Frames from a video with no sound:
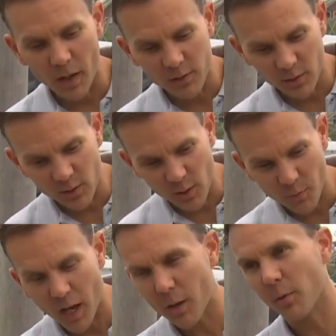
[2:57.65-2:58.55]
starts at the
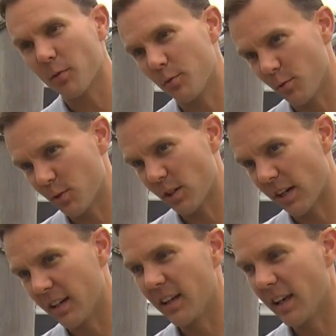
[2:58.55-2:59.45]
bottom of the food
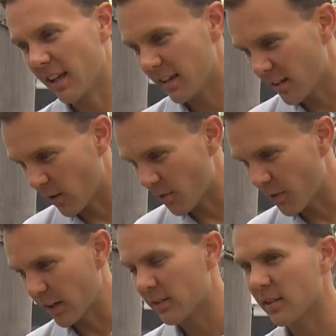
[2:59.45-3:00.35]
chain, and, it
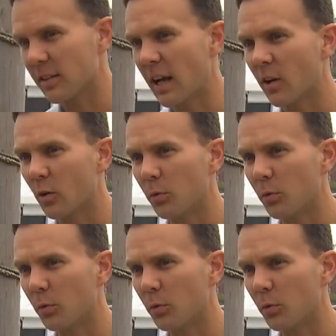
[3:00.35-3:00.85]
affects these algal